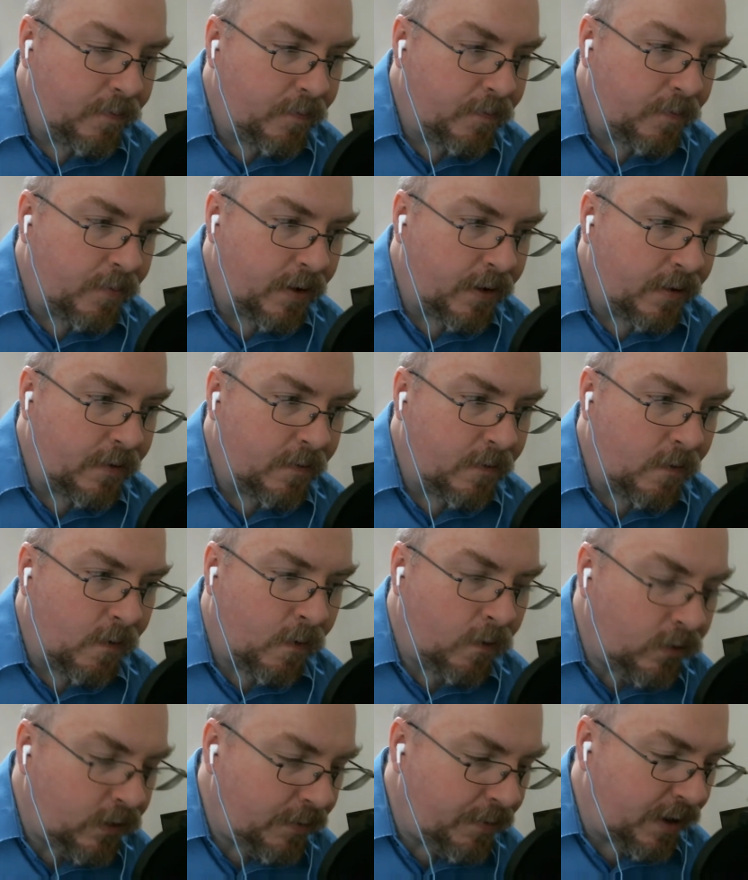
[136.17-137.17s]
But
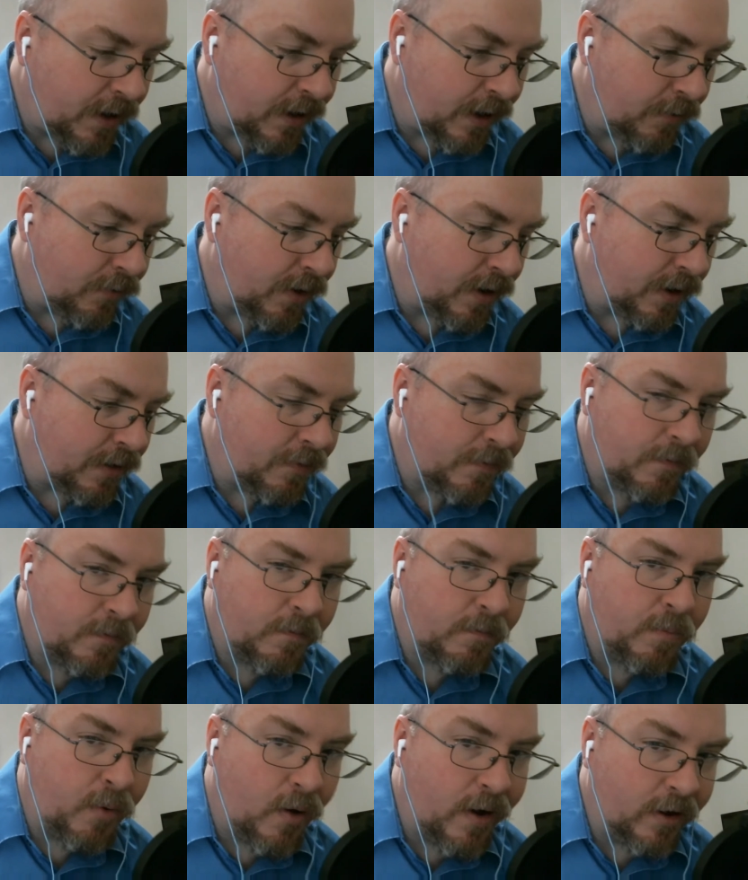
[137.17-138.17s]
ultimately, what it
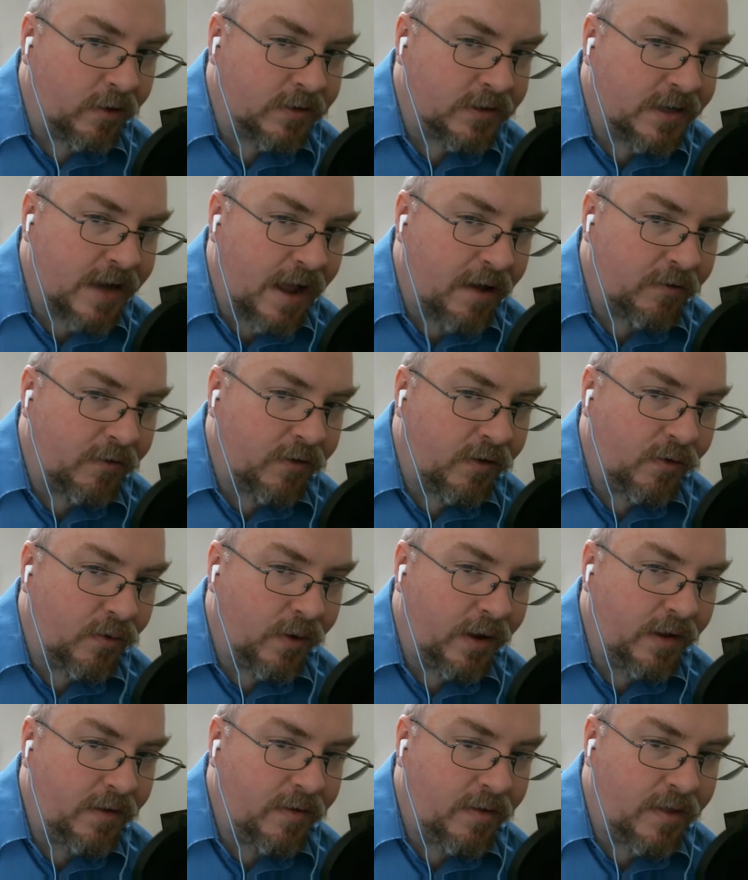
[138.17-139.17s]
boils down to
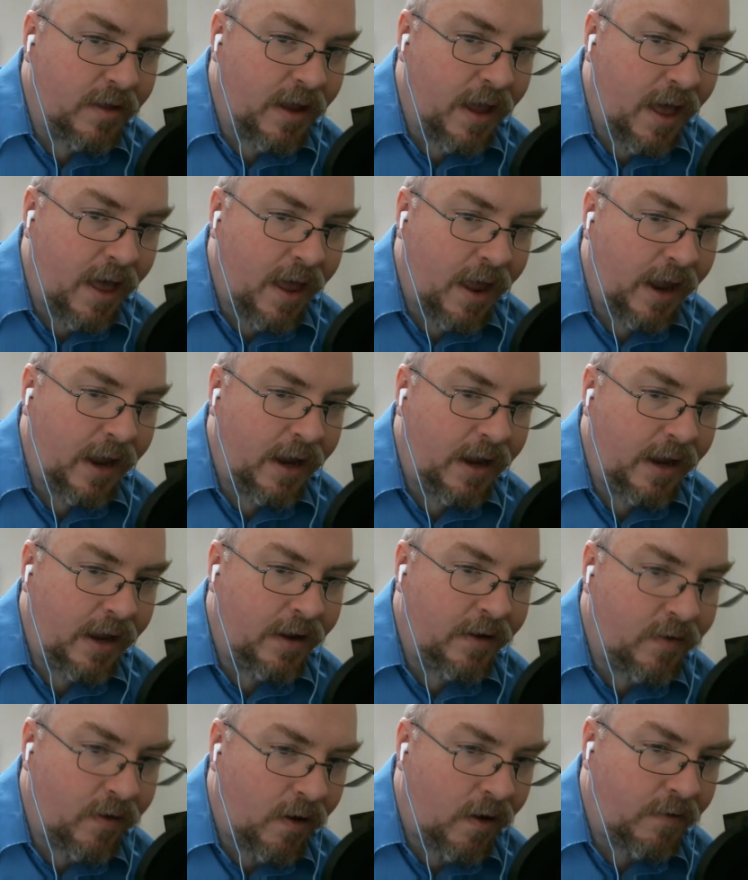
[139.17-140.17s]
is the guy
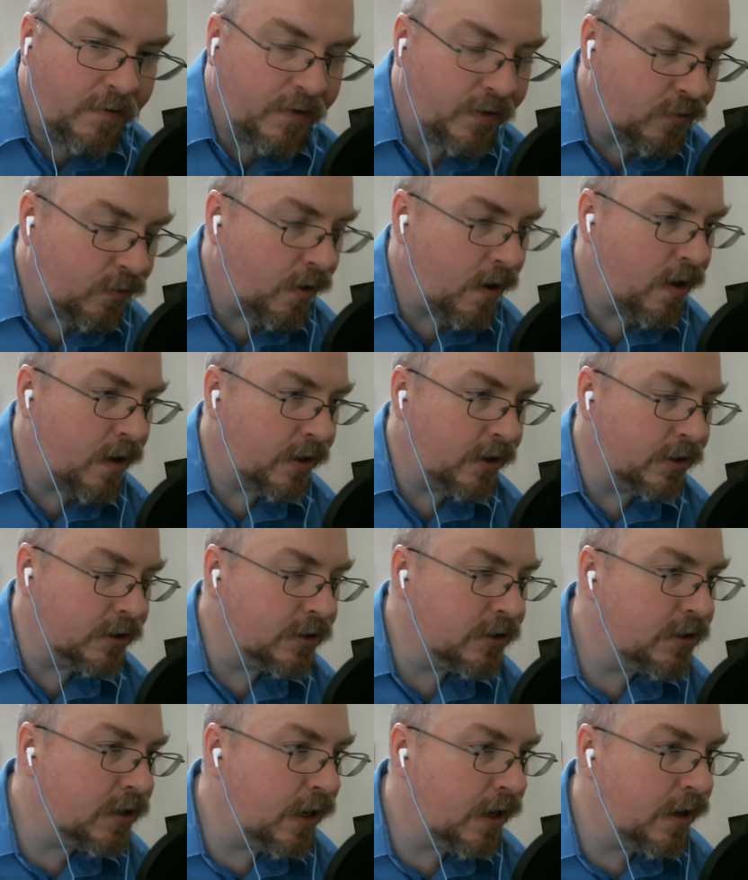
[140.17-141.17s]
is off his
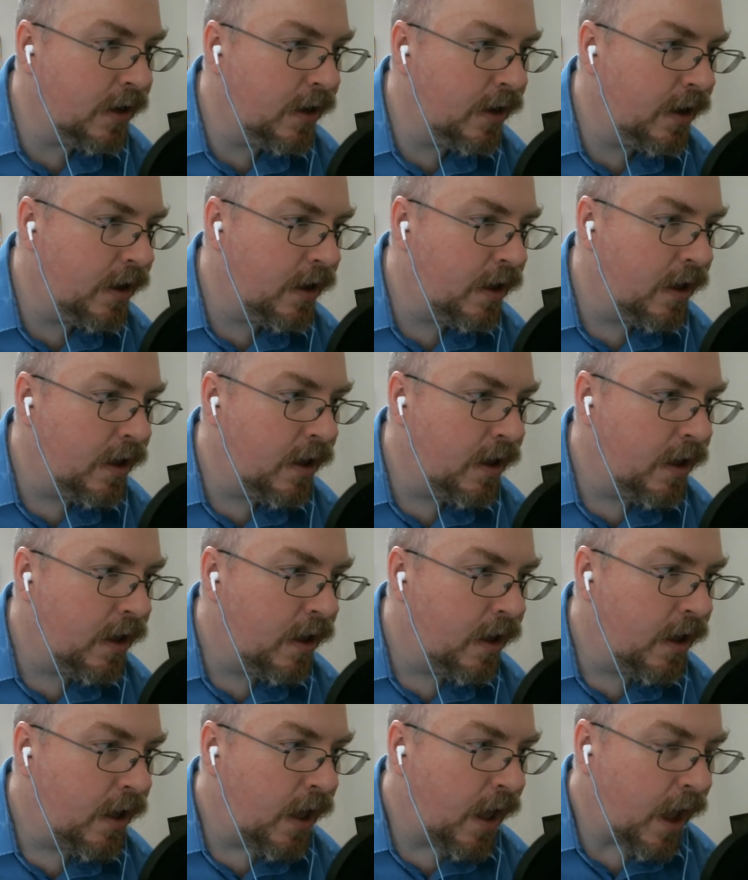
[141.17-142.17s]
rockers.
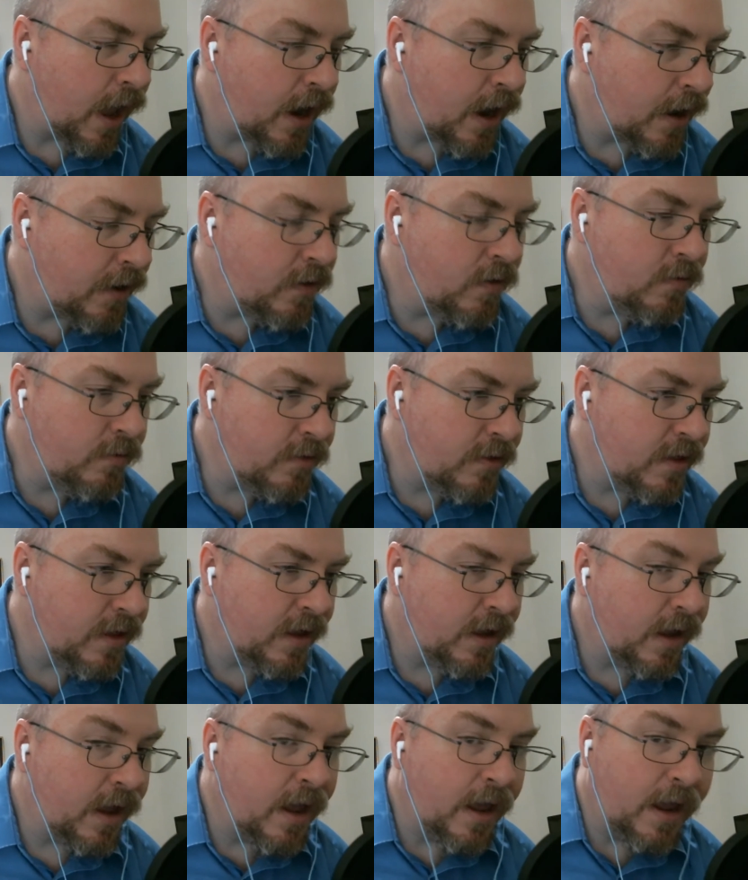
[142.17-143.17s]
And I don't
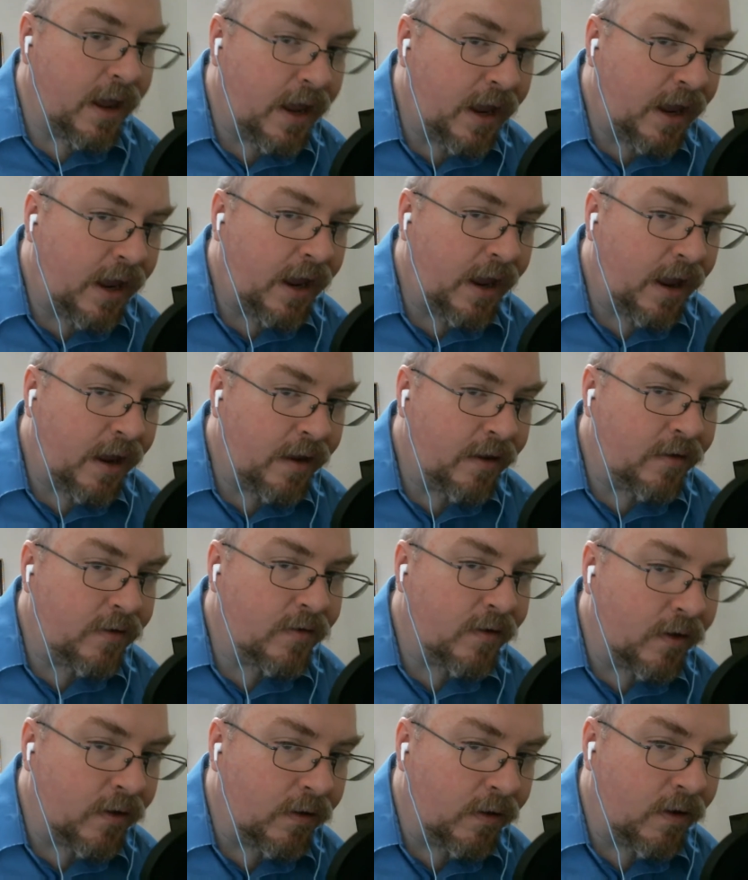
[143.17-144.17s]
think he is
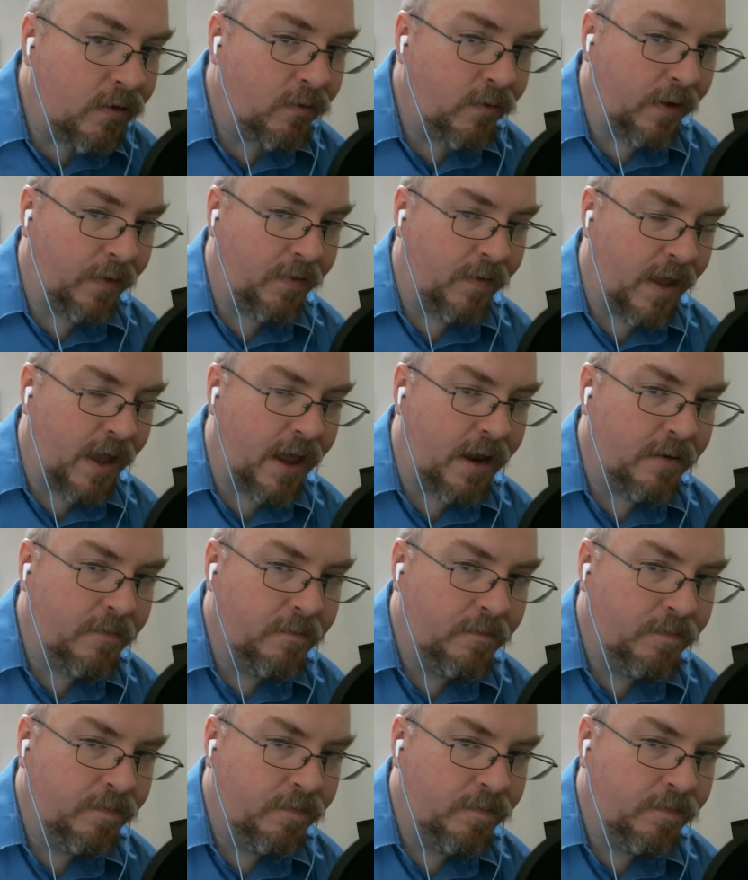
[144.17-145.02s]
alone in that.